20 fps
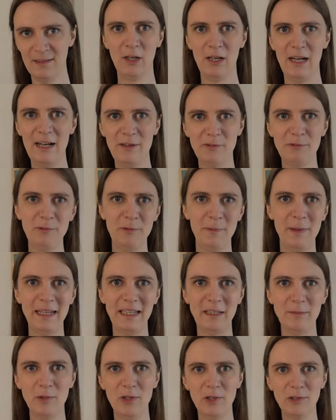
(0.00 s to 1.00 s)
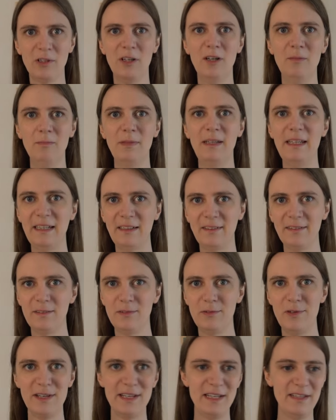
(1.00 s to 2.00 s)
How do we make it more complex
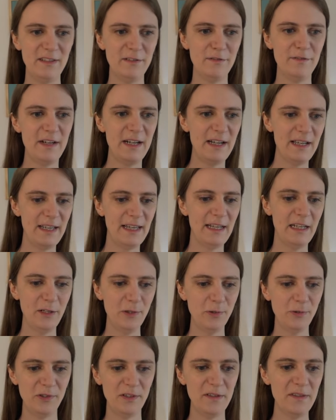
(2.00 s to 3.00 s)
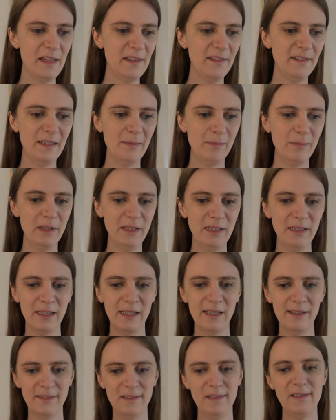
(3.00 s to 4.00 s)
to identify an illusion than simply
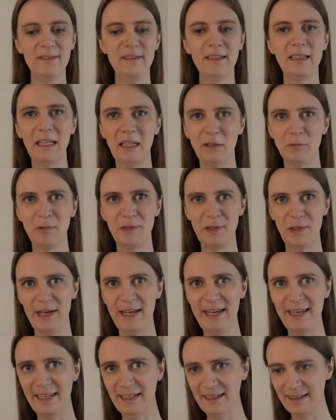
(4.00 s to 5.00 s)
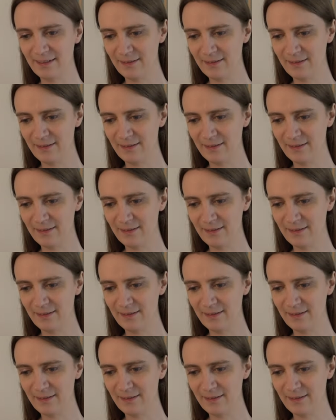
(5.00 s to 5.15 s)
testing it with your hand?